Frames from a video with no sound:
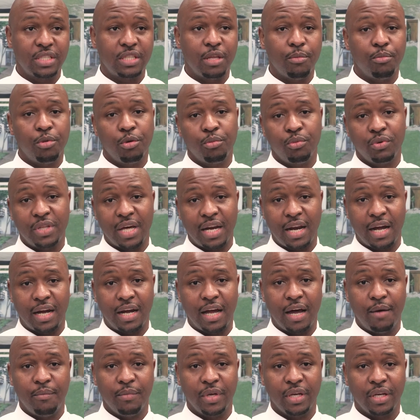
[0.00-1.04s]
the people that are
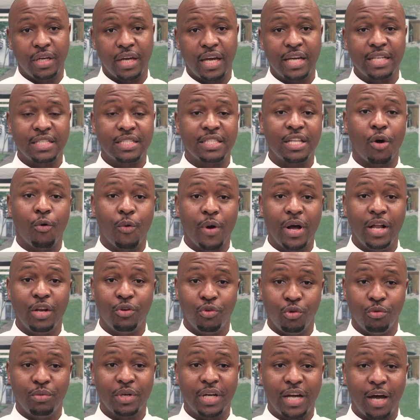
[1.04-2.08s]
coming, as the world
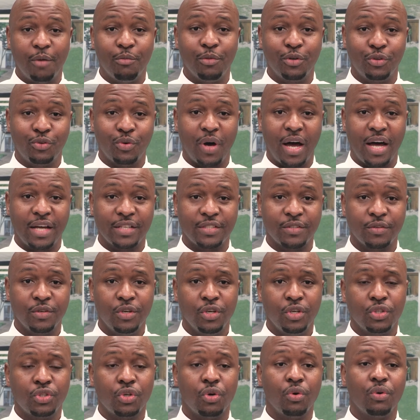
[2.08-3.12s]
will be coming to us.
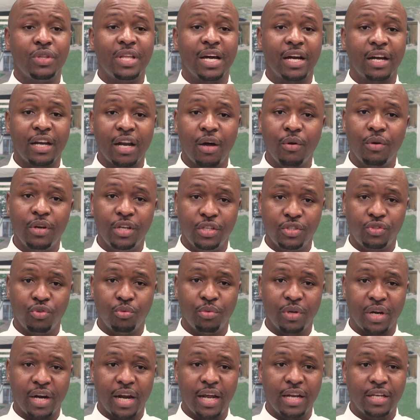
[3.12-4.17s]
So the ground needs to
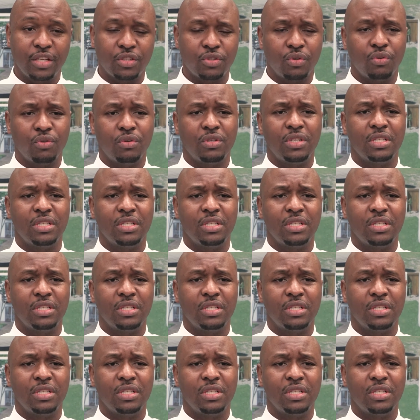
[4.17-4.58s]
be ready. So those